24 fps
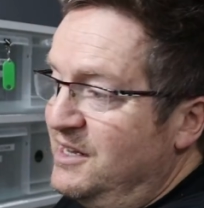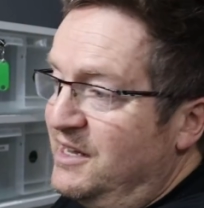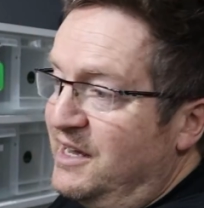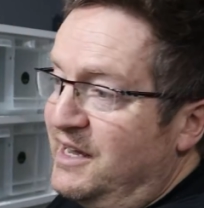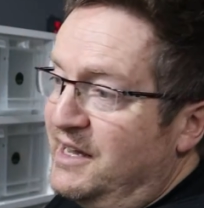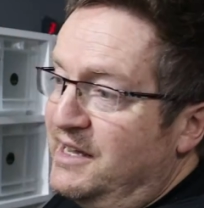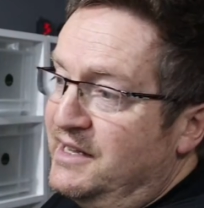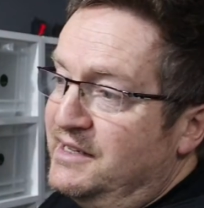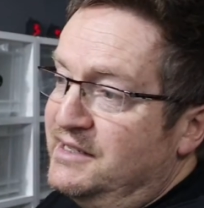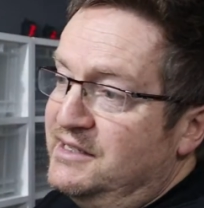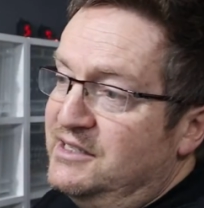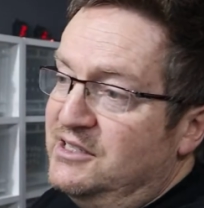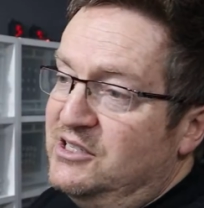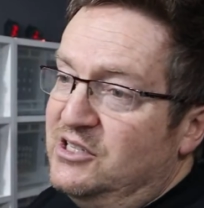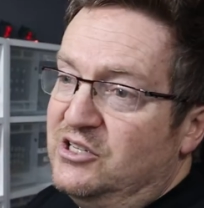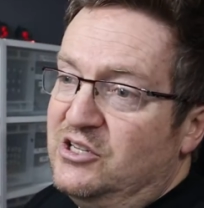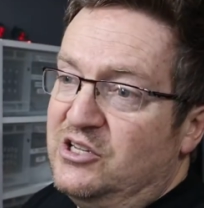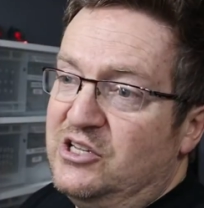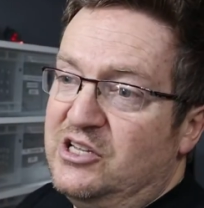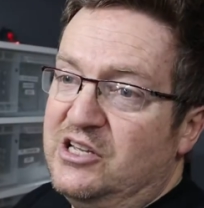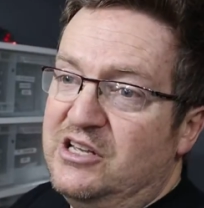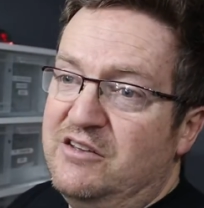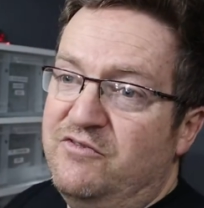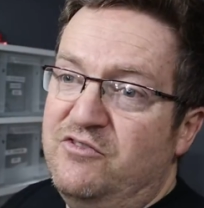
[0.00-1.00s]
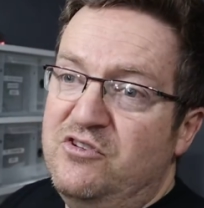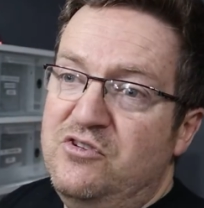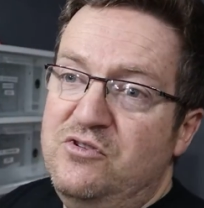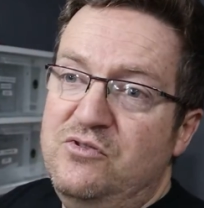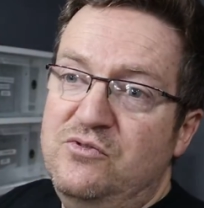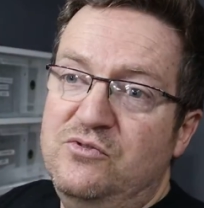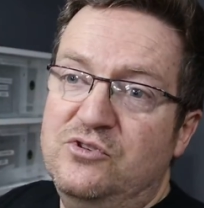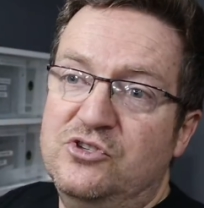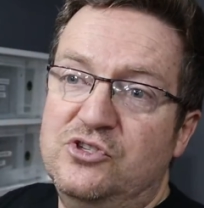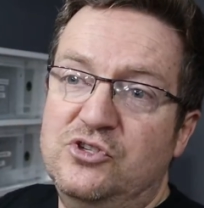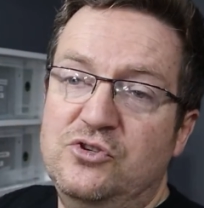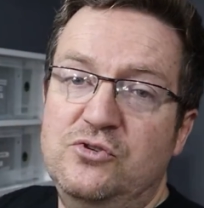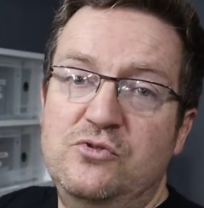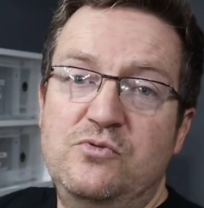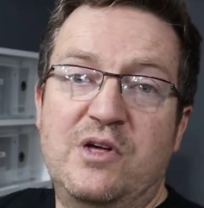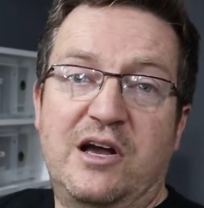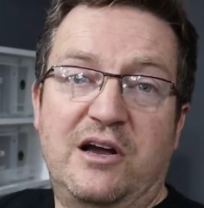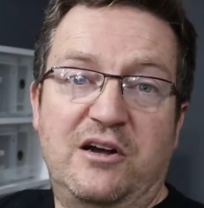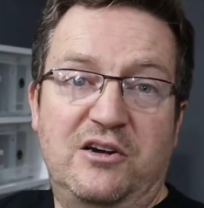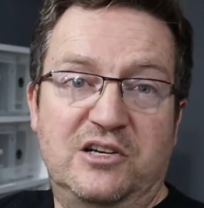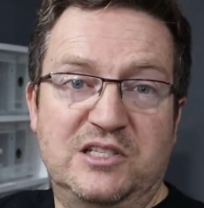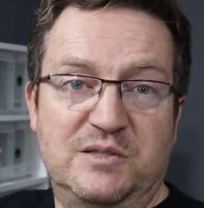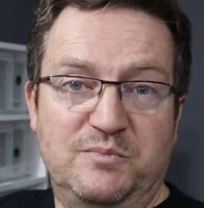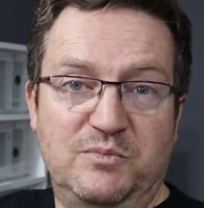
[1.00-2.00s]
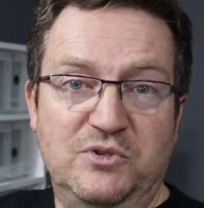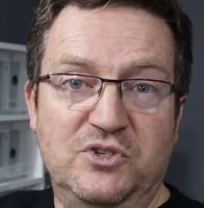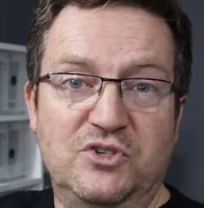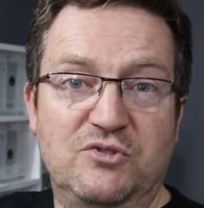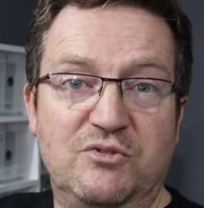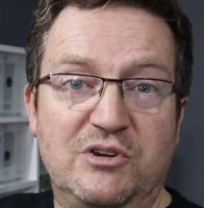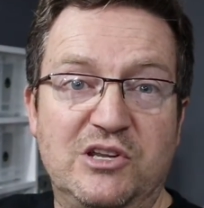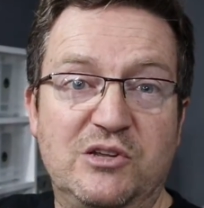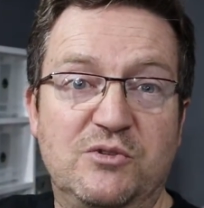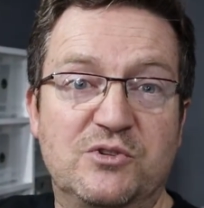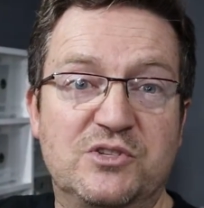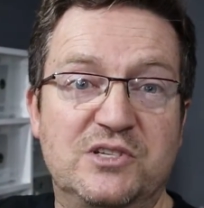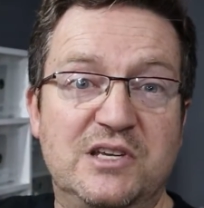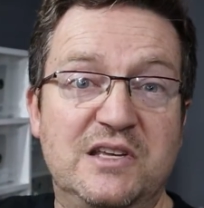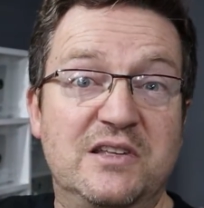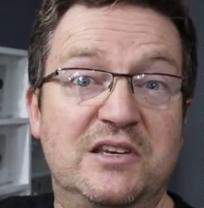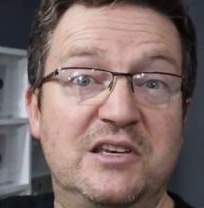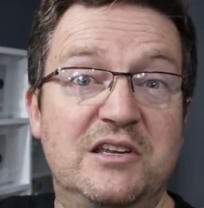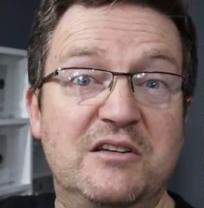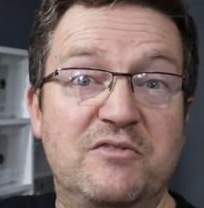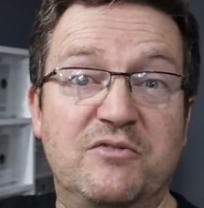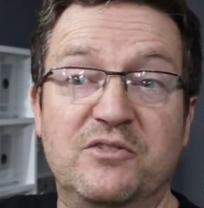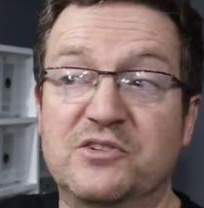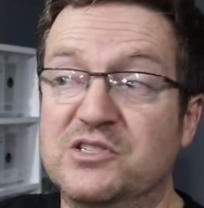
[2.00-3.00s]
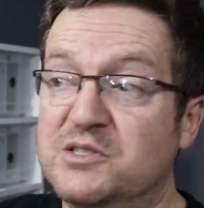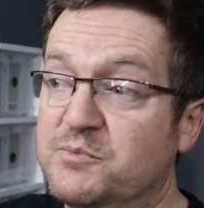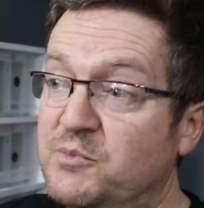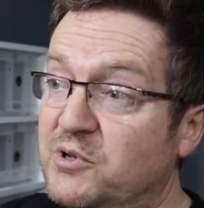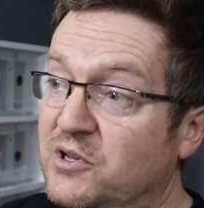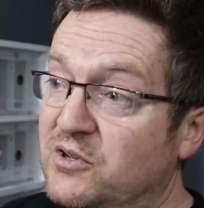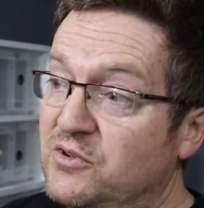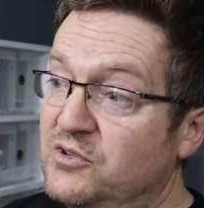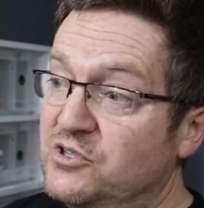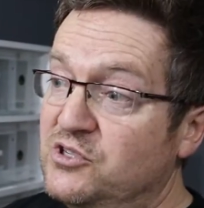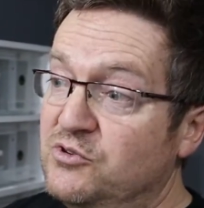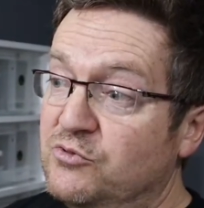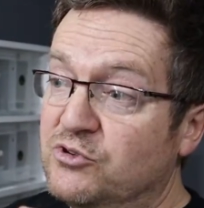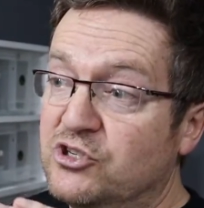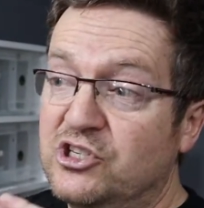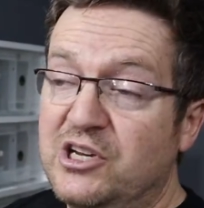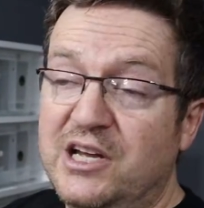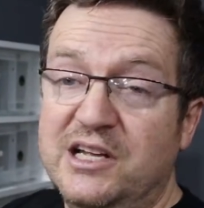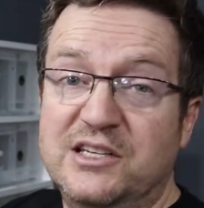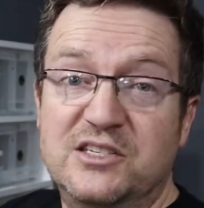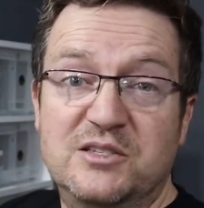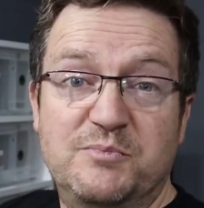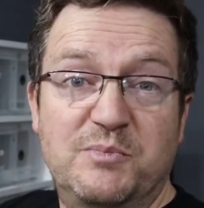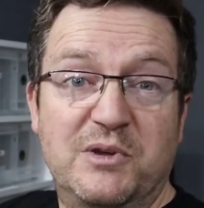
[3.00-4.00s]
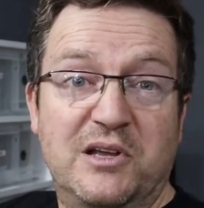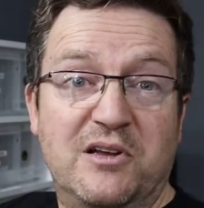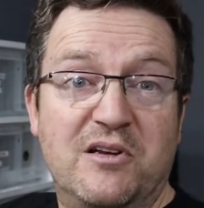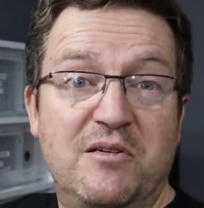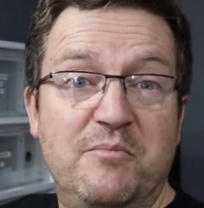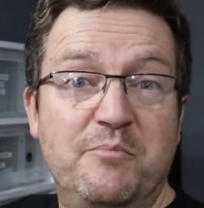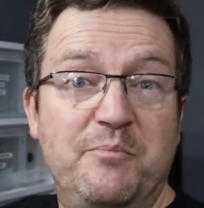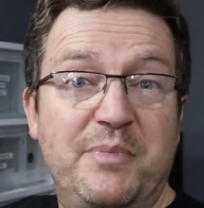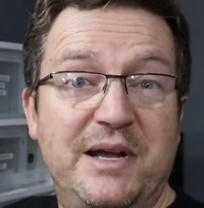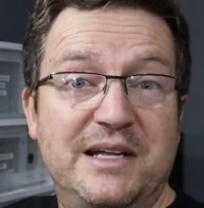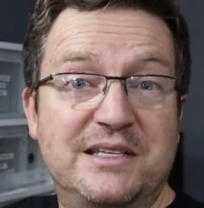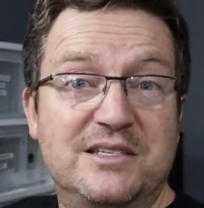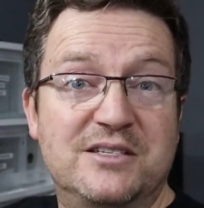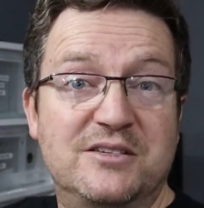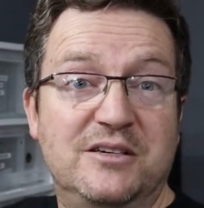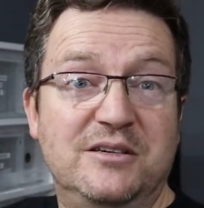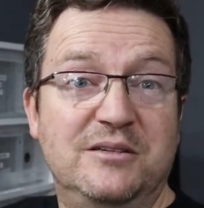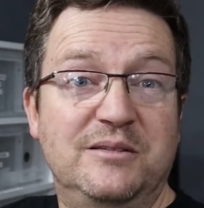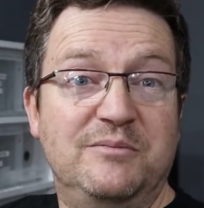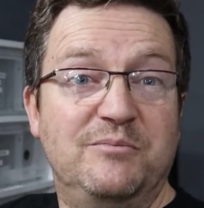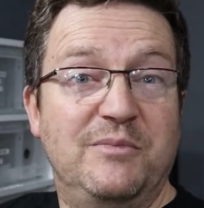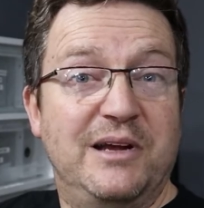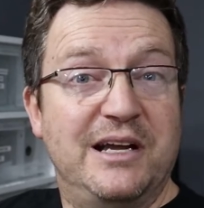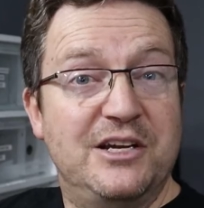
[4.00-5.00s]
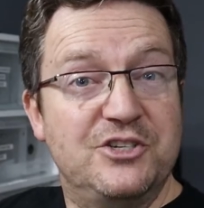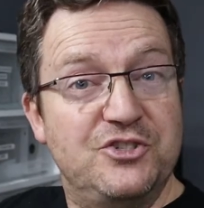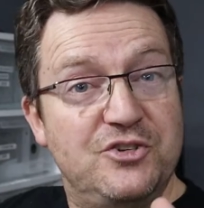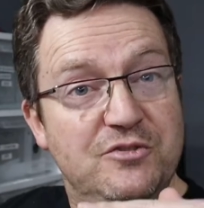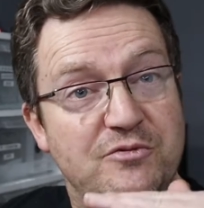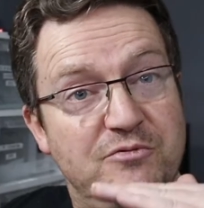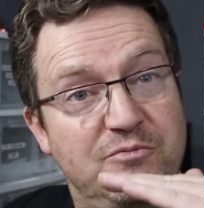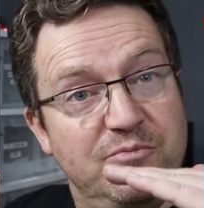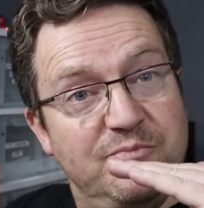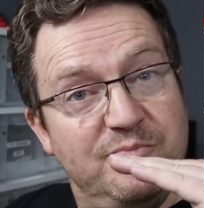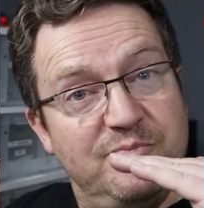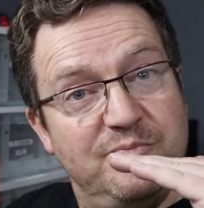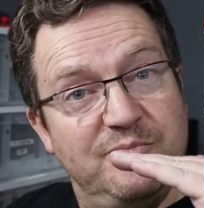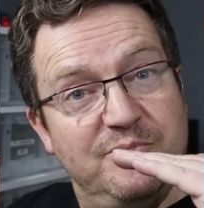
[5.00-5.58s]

And if you do that husbandry, you'll see the difference, because your sheds become better as you